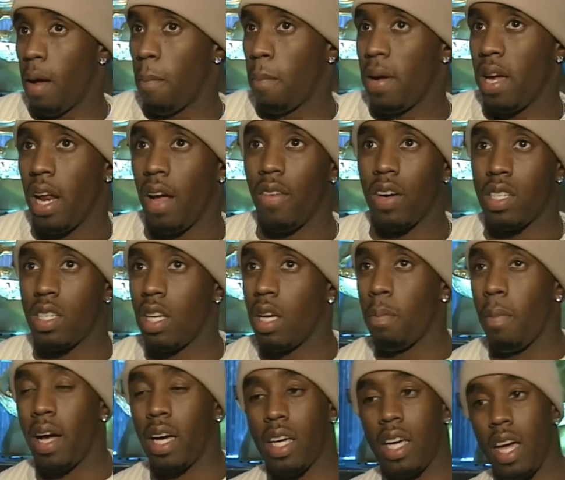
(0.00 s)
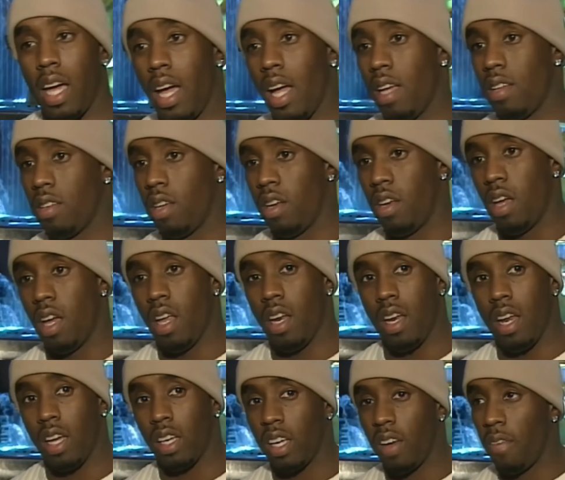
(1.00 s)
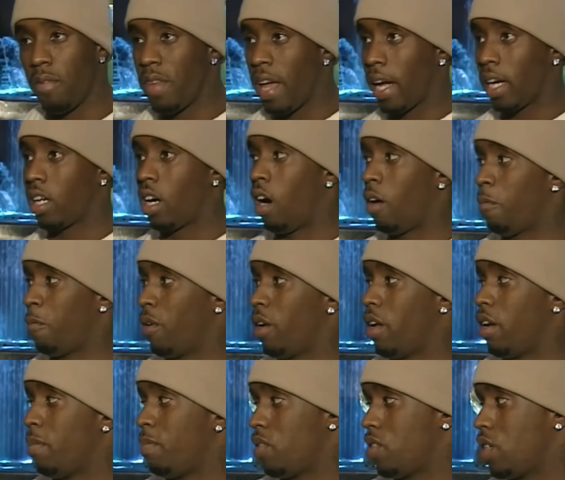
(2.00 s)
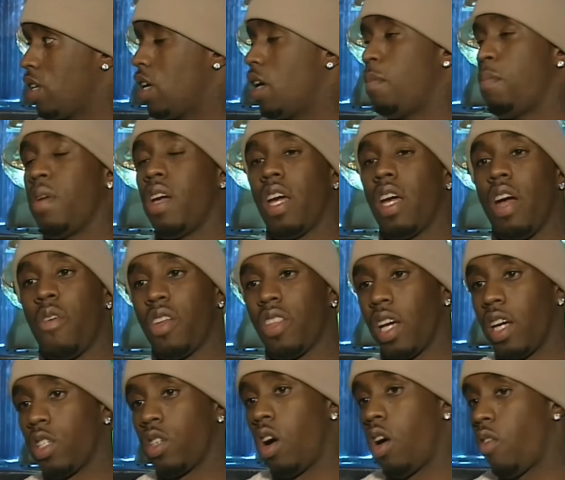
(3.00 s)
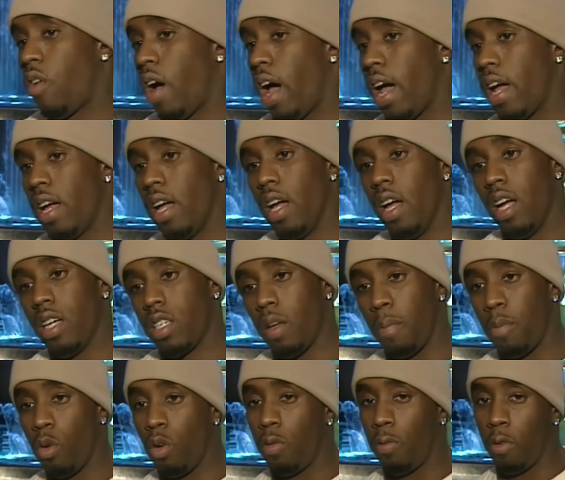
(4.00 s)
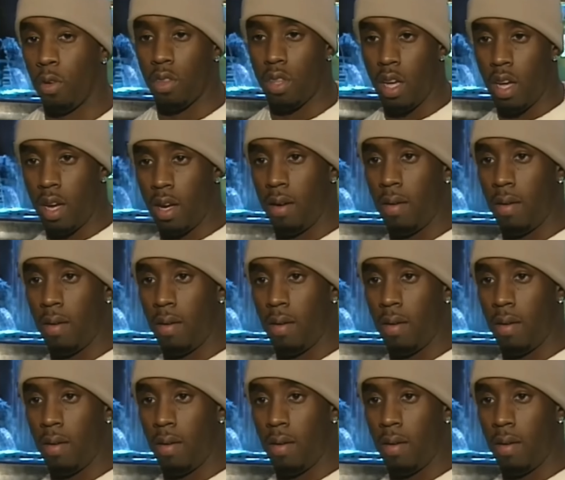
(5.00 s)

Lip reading: his previous lifestyle. The MDC is notorious for restrictive conditions, limited